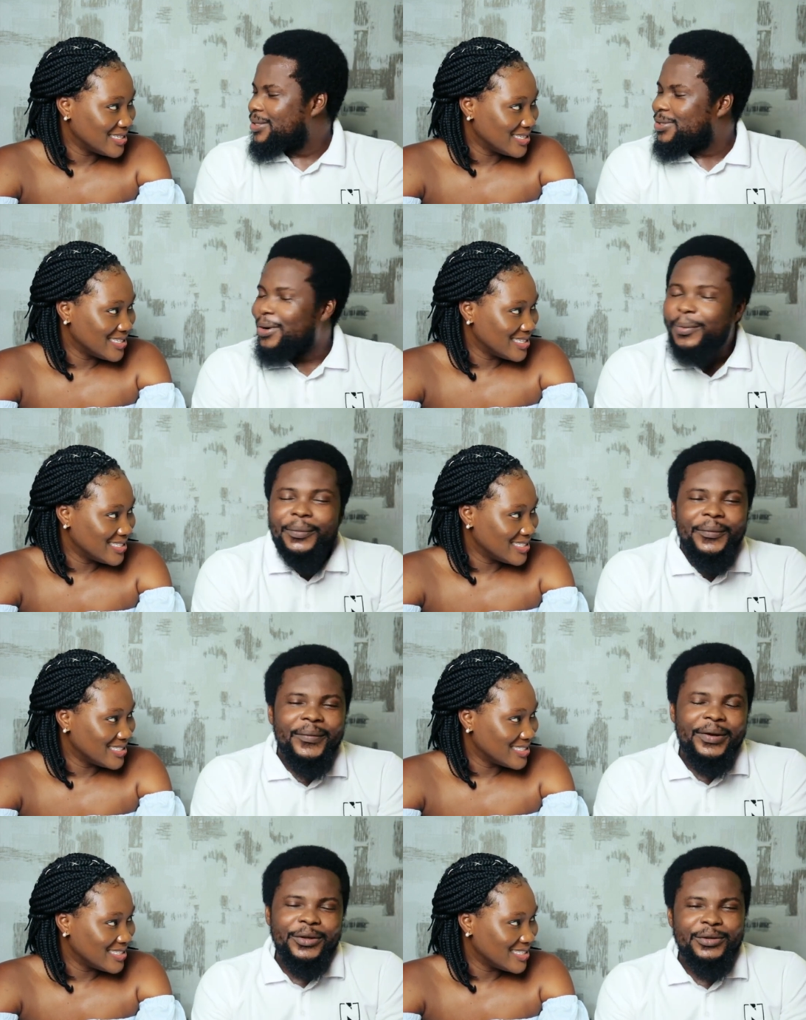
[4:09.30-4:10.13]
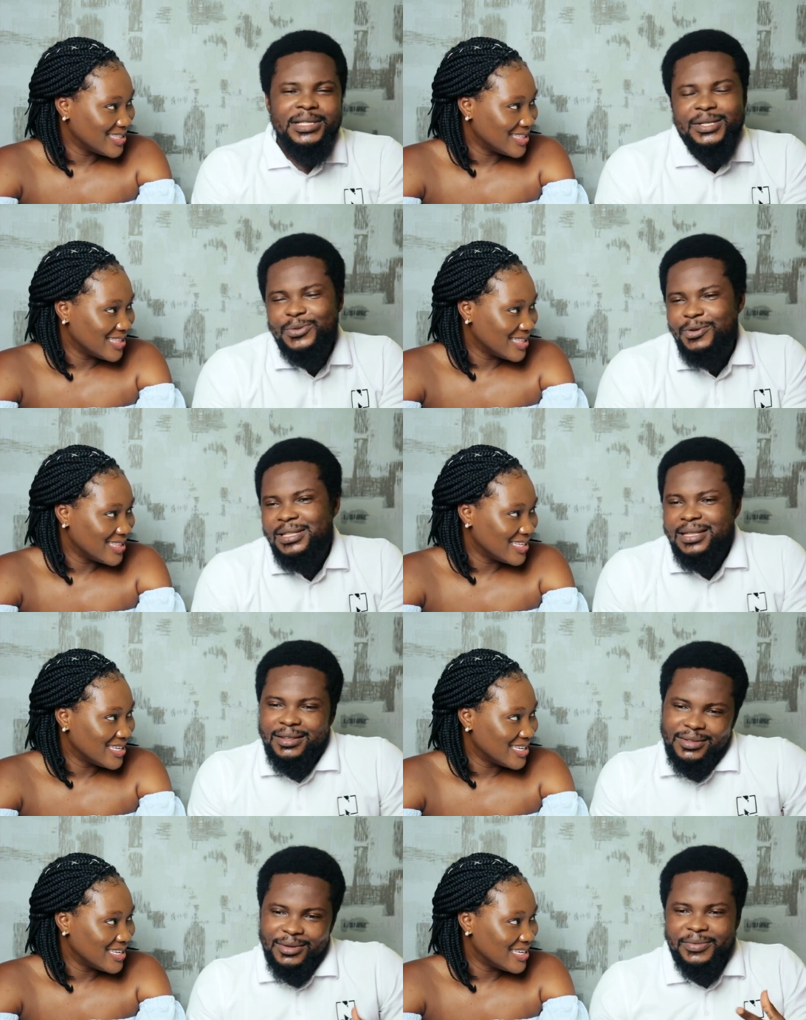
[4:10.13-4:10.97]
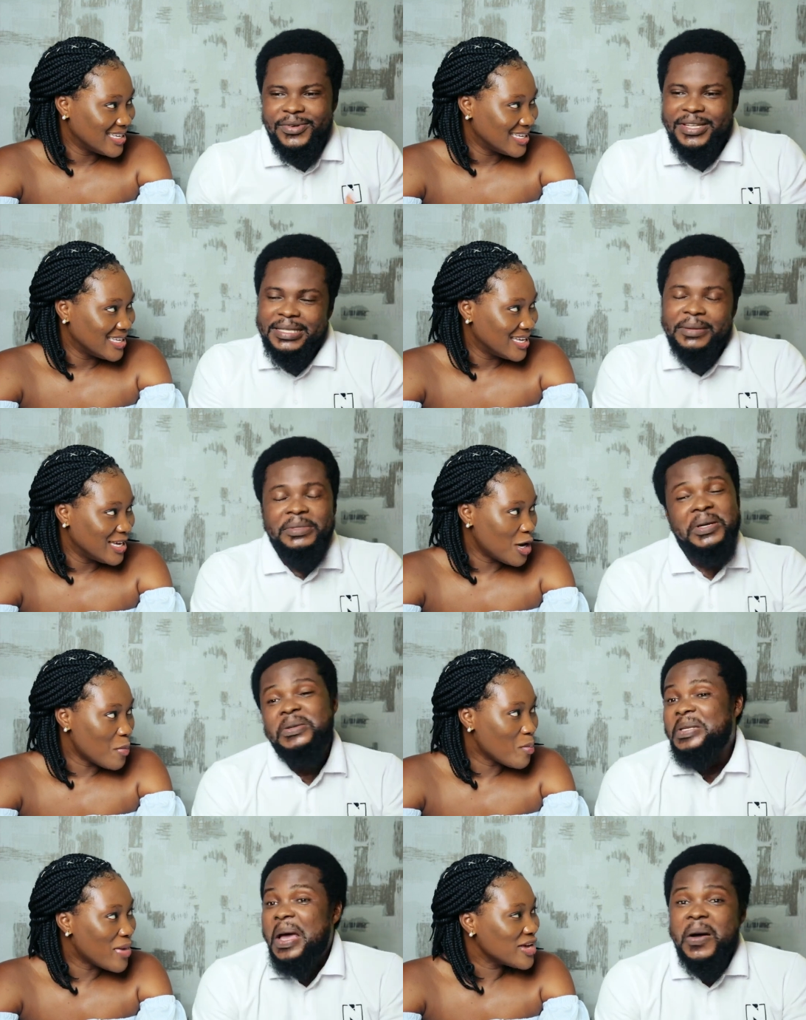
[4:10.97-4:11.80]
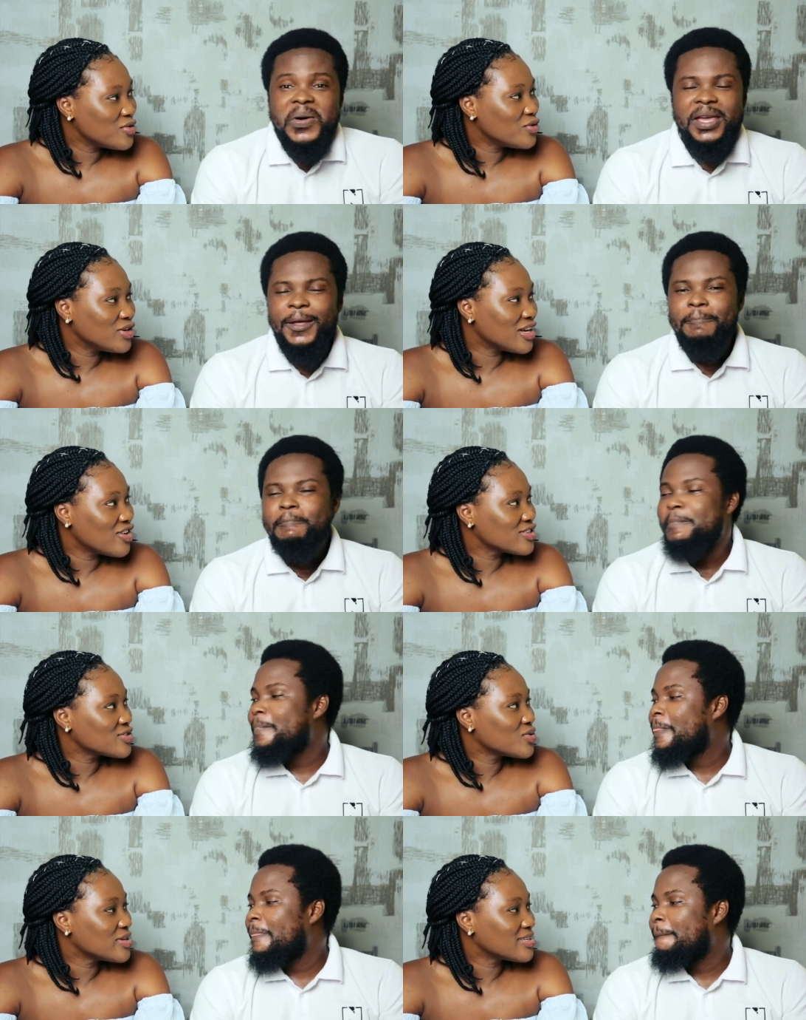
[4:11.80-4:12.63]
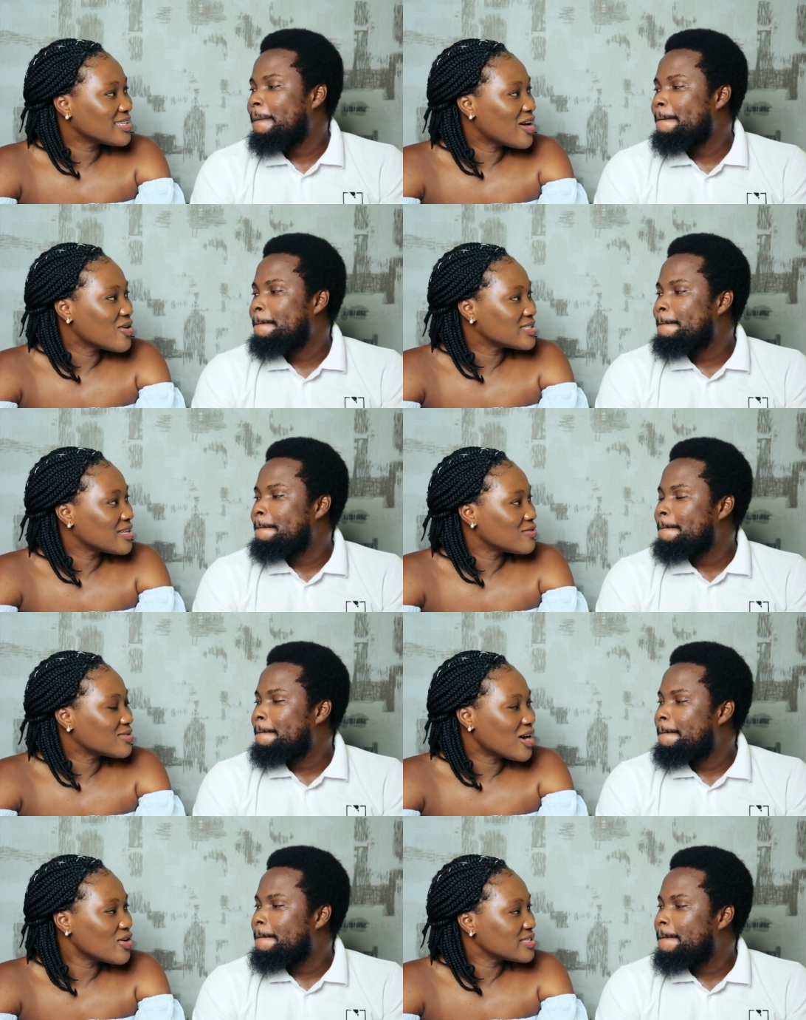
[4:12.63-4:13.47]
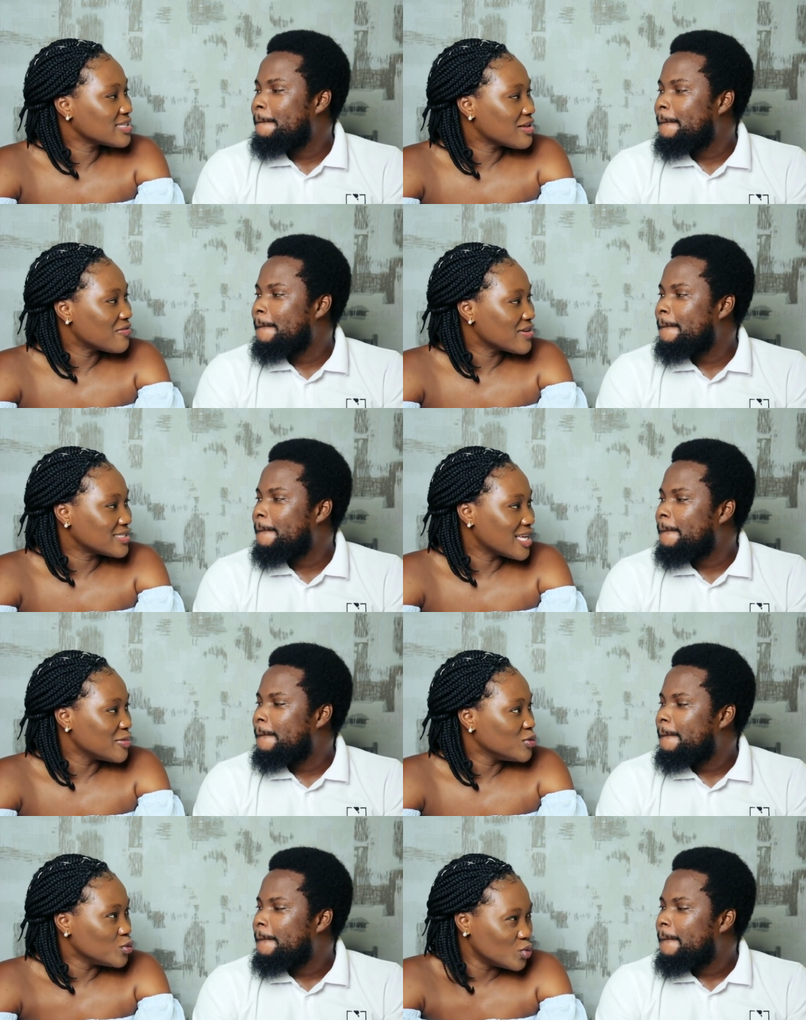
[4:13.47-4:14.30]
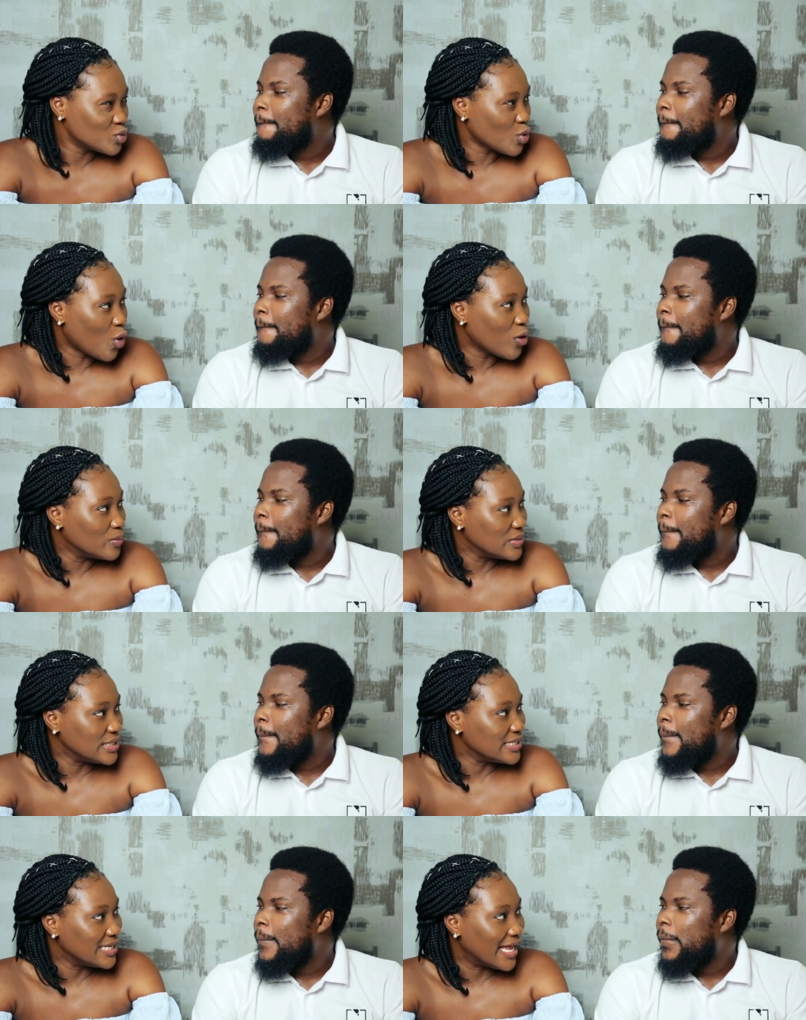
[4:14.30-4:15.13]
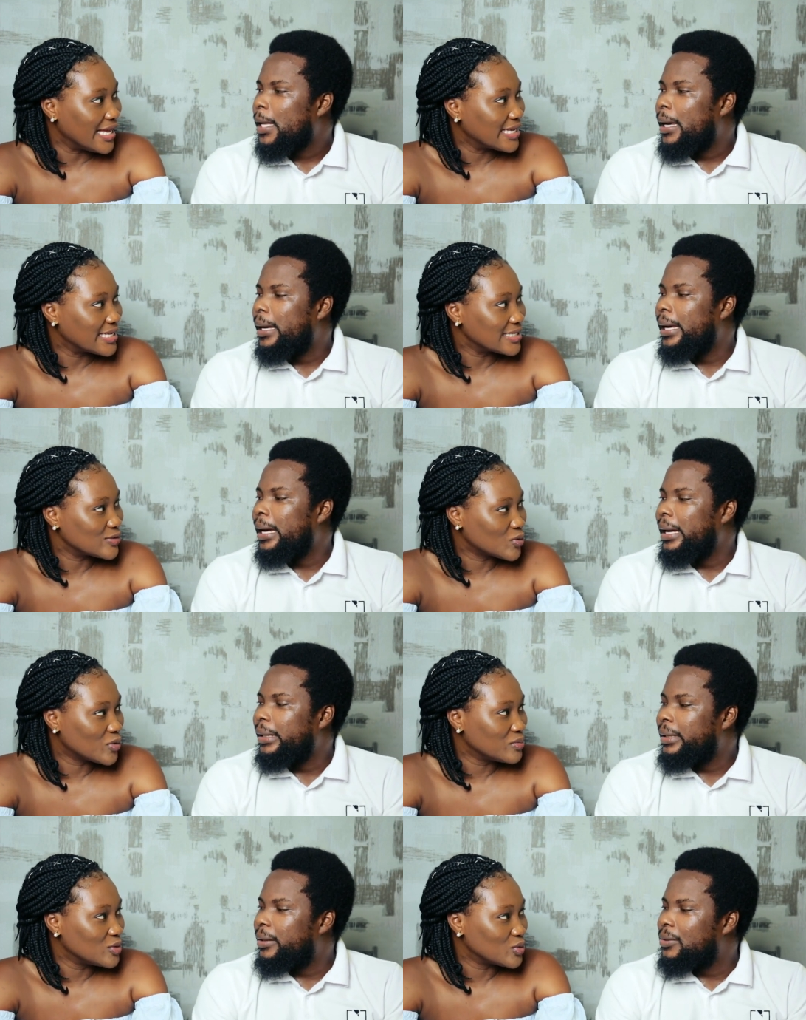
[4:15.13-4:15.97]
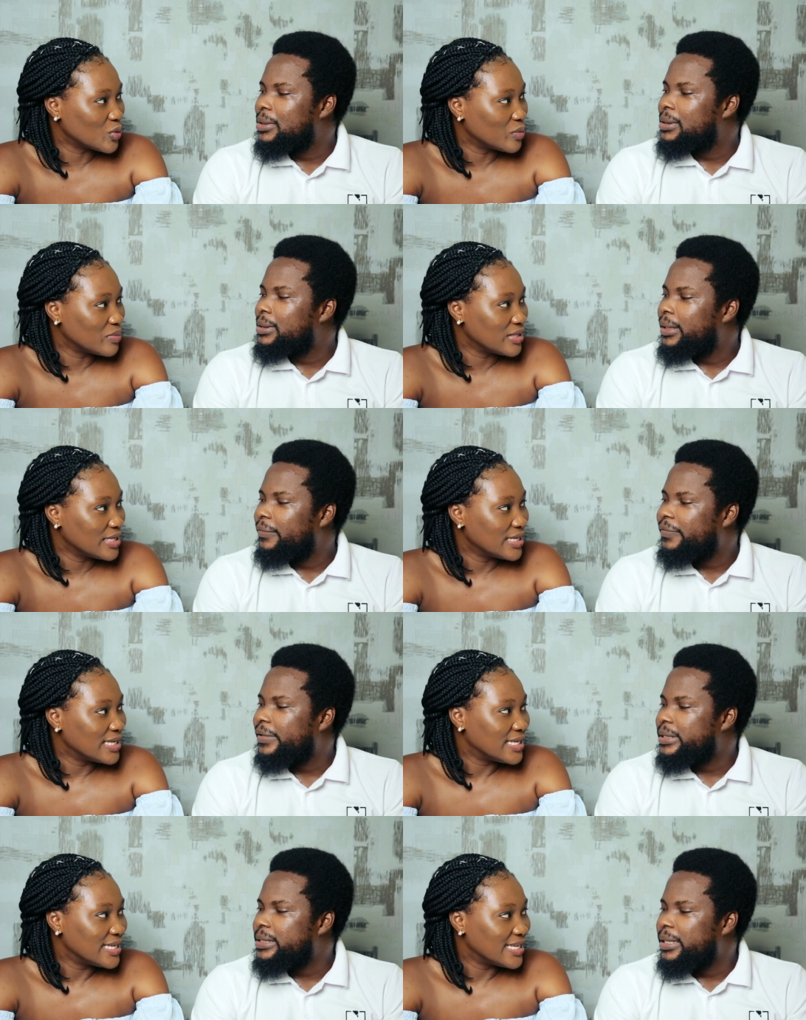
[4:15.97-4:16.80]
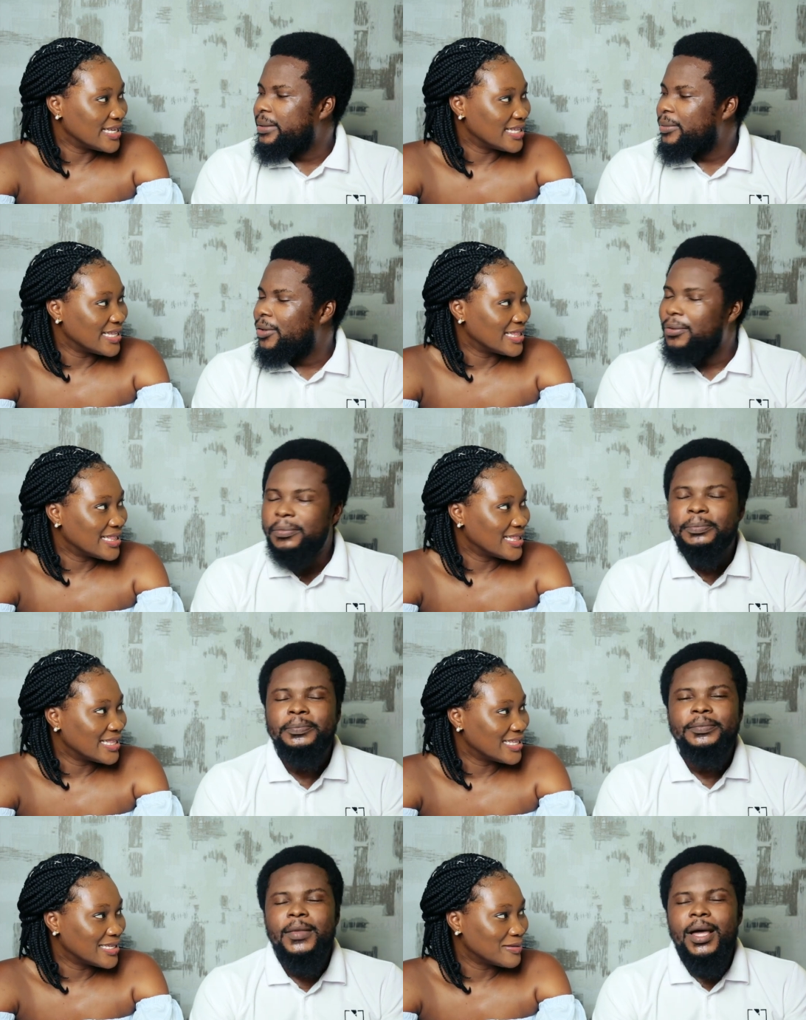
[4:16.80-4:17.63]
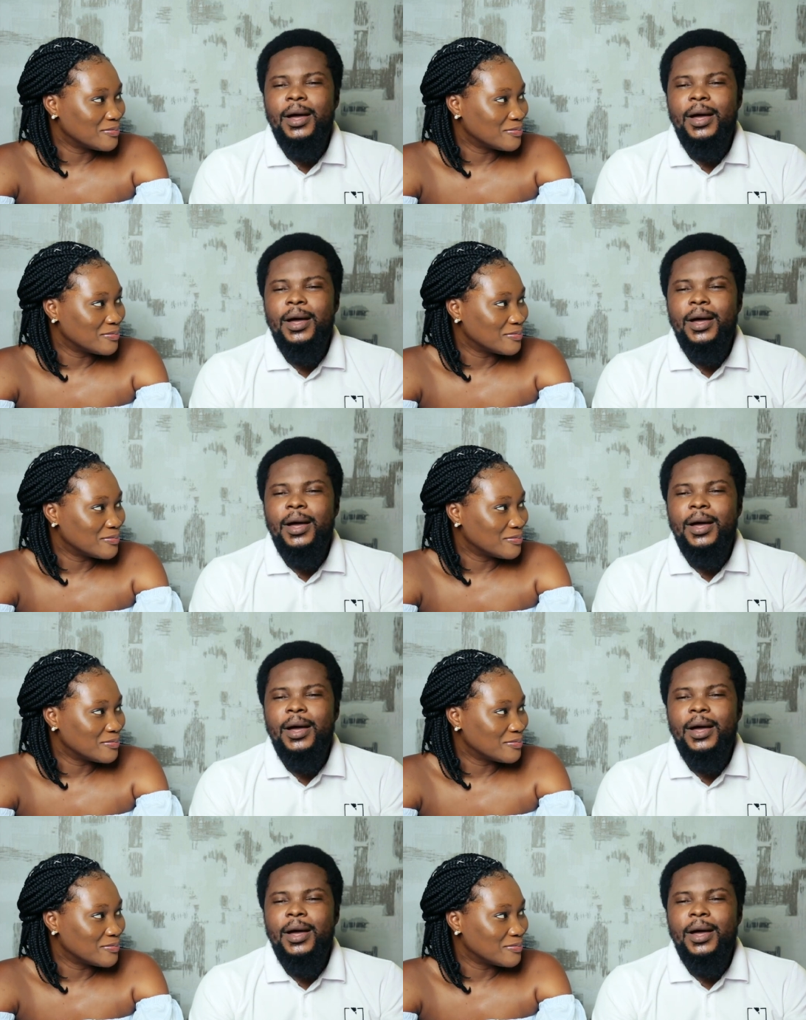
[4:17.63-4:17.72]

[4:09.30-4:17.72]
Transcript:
Speaker 1: bring some, you just wanted some reception. I was
Speaker 2: like, but you know that was not that was the, that wasn't the first time you saw me, like,
Speaker 1: yeah, saw that wasn't the first time though.